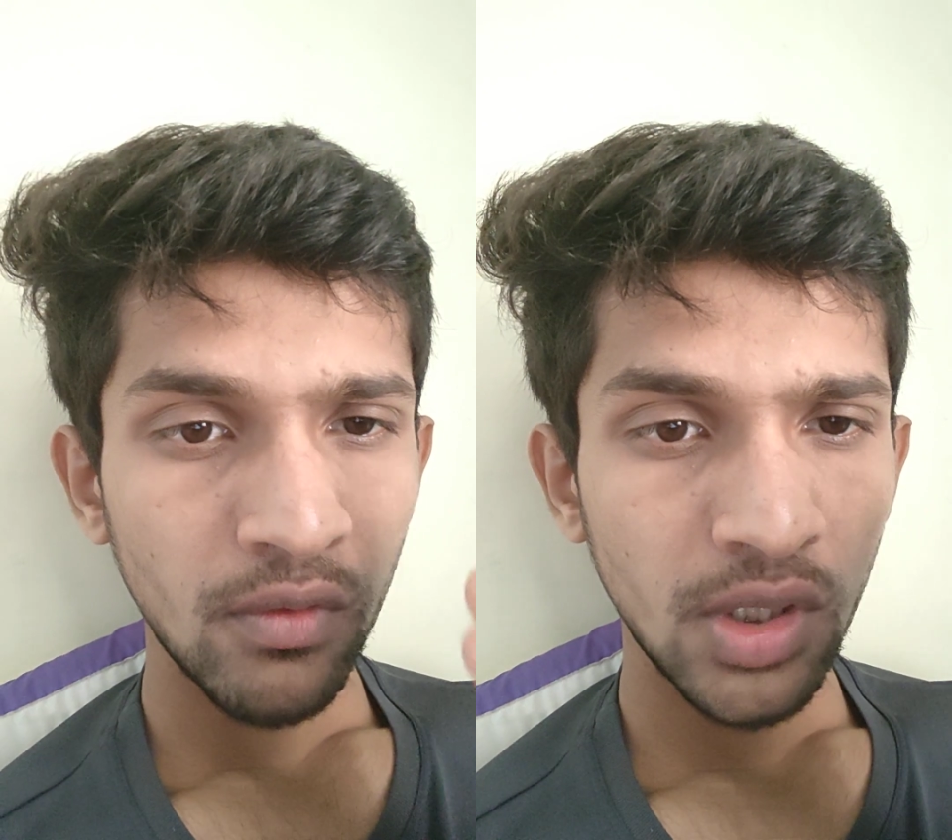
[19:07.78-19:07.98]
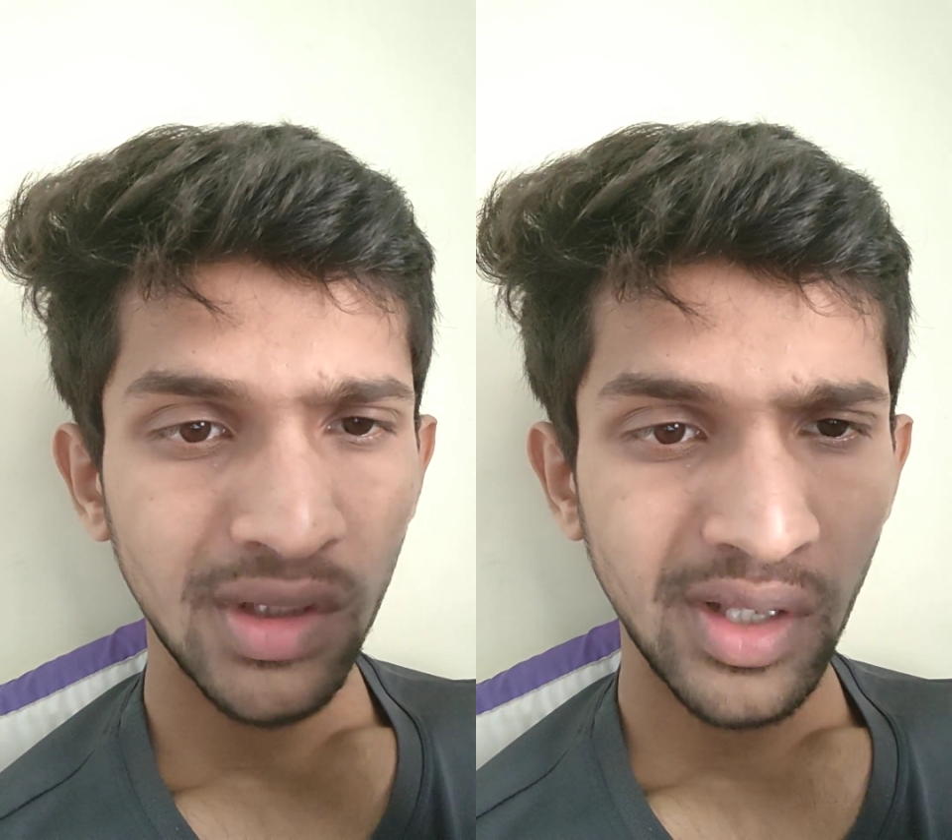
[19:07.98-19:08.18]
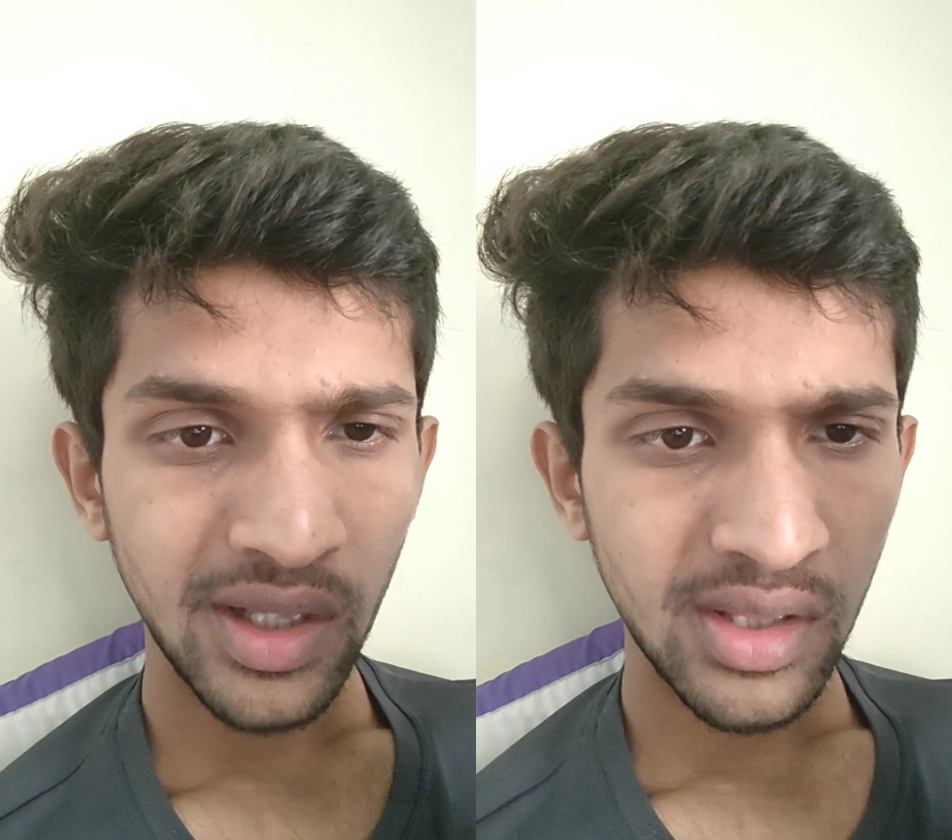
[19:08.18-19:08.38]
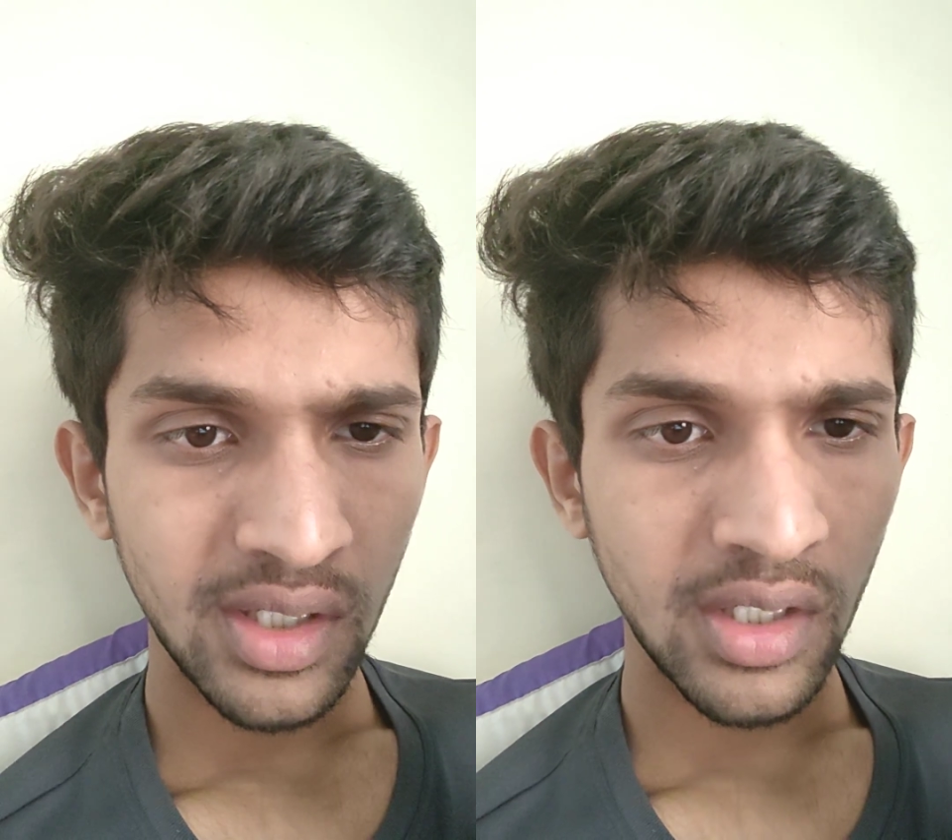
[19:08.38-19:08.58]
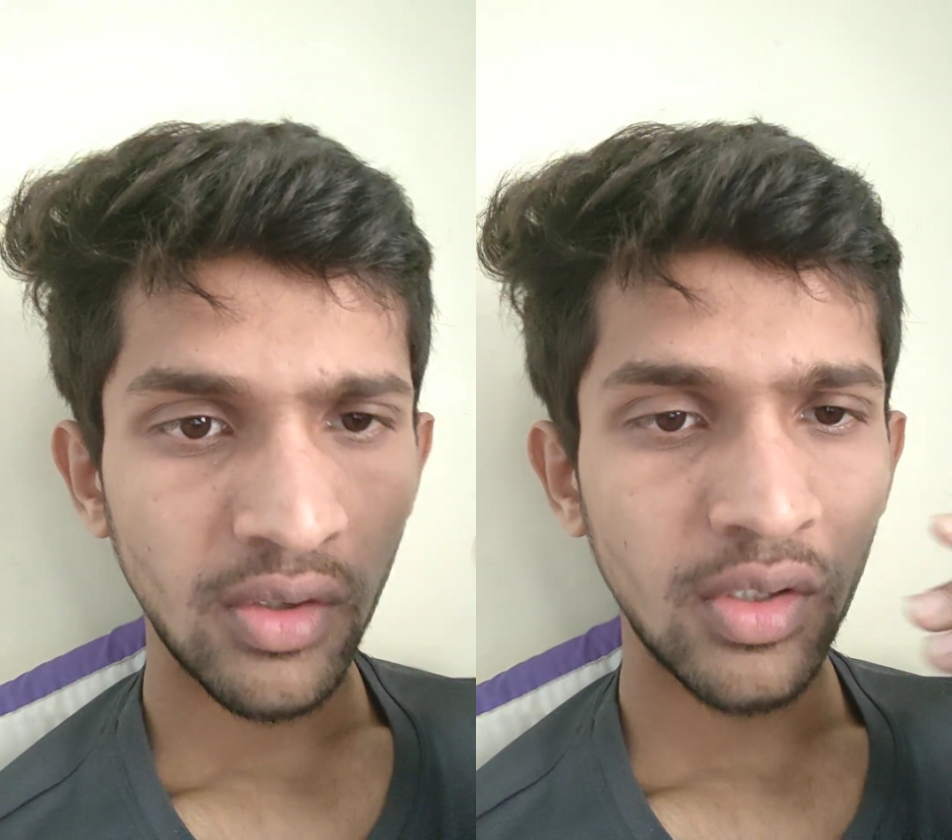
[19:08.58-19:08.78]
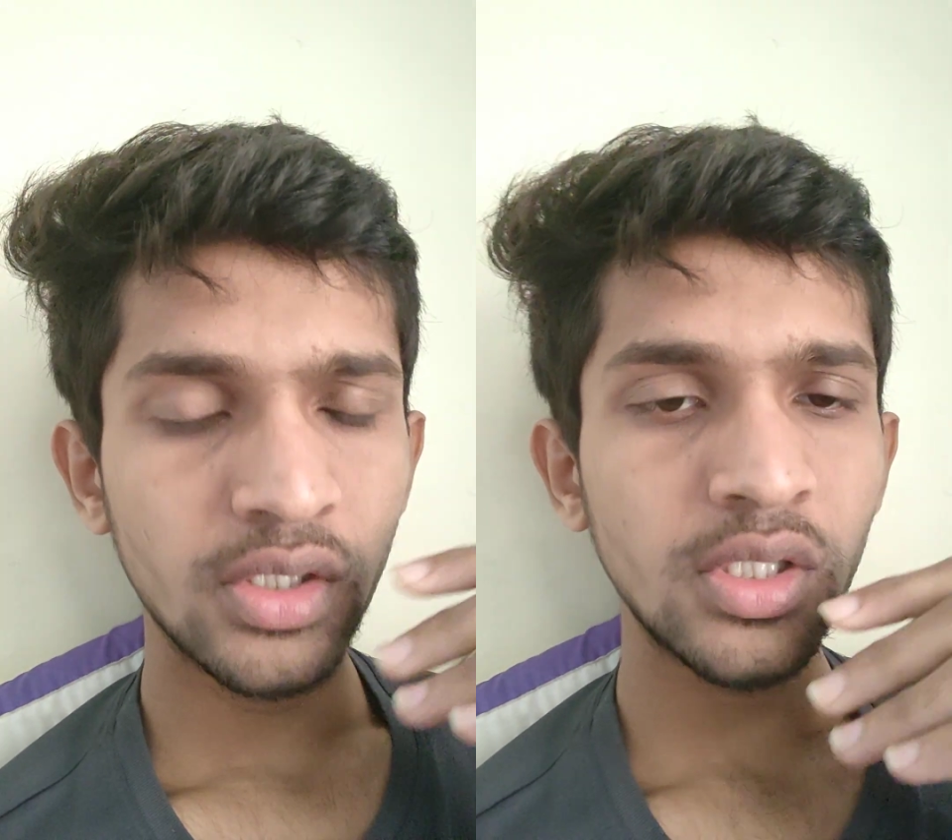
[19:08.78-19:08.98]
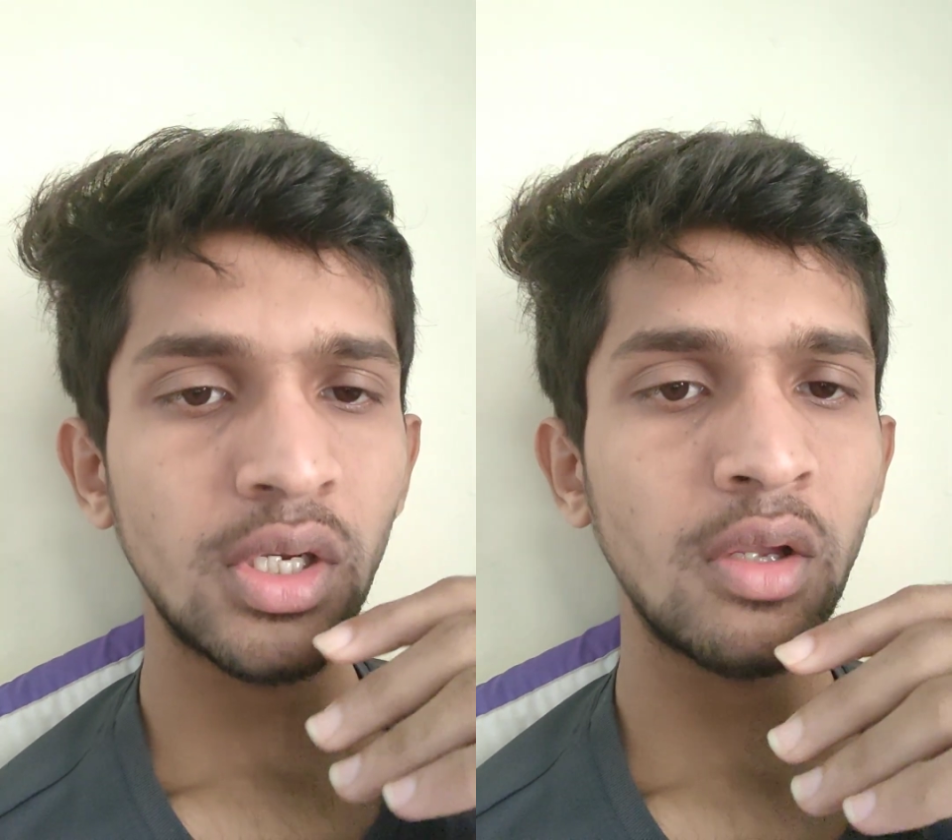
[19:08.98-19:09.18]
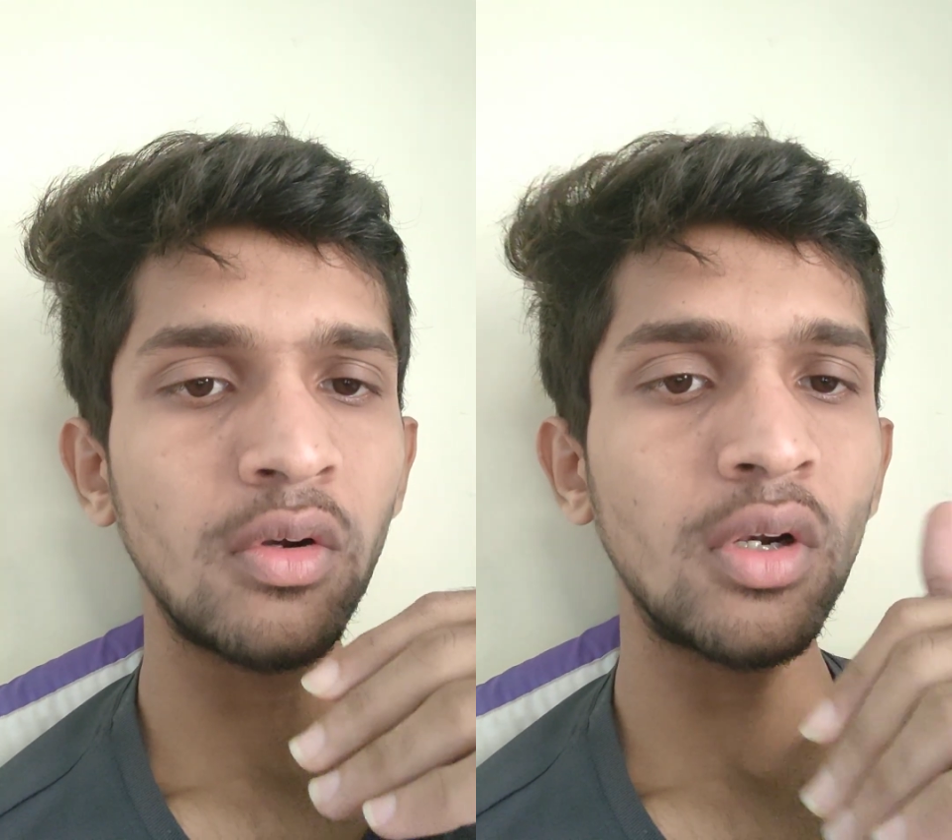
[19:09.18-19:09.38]
what is ascending or
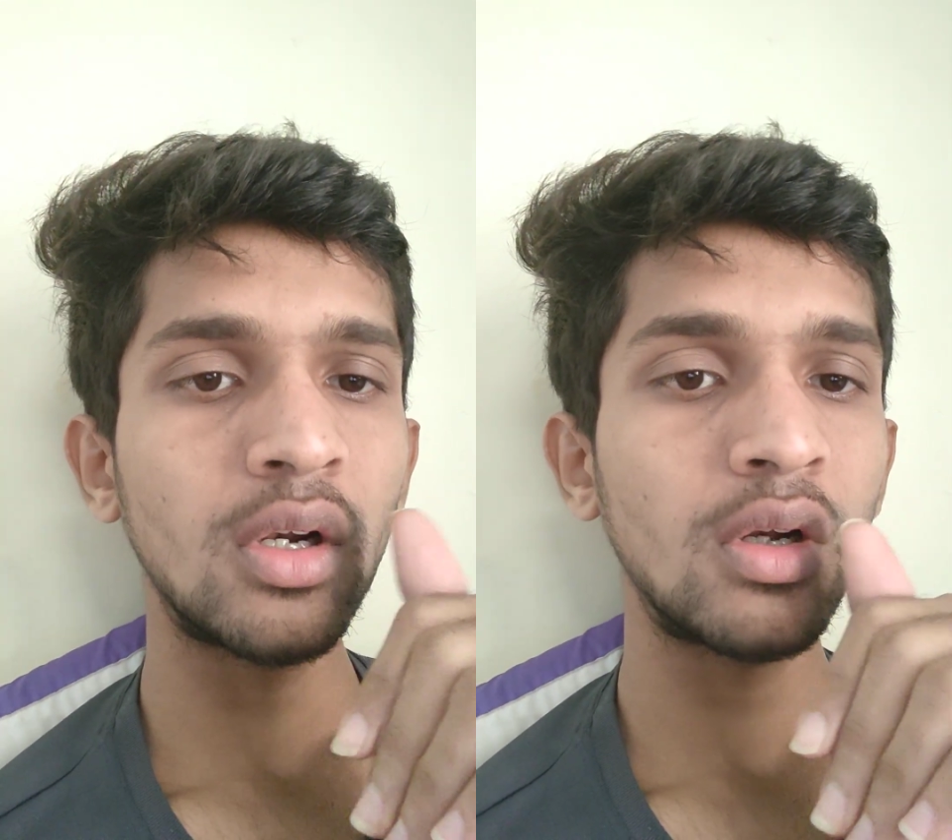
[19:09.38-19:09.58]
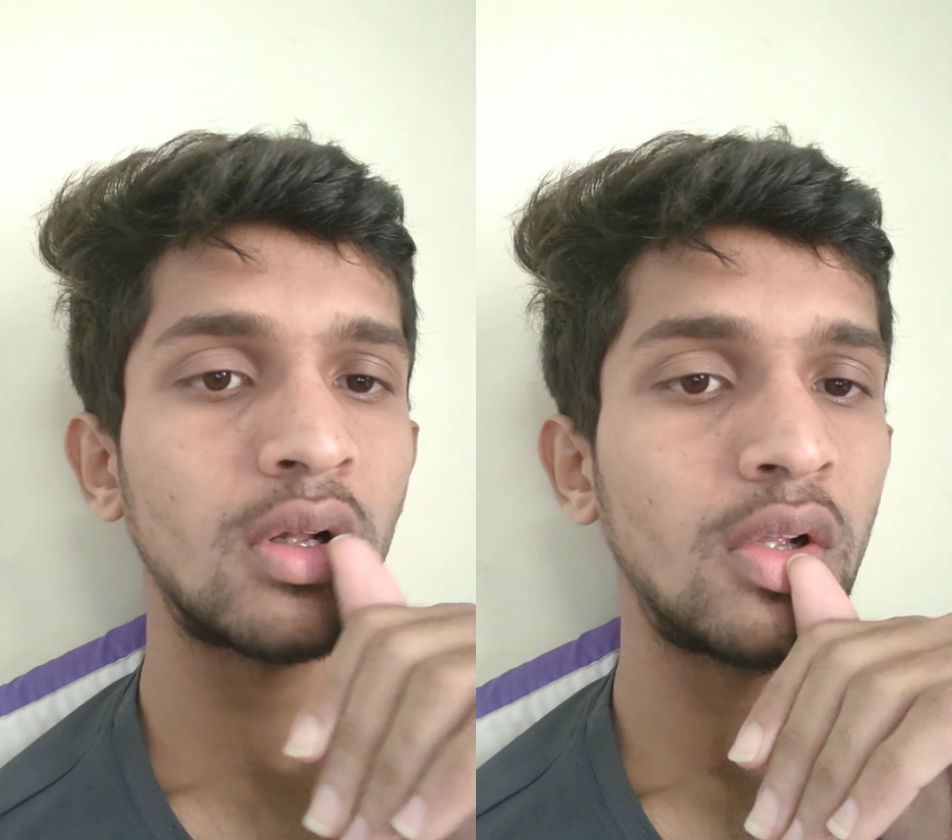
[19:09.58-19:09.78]
descending order,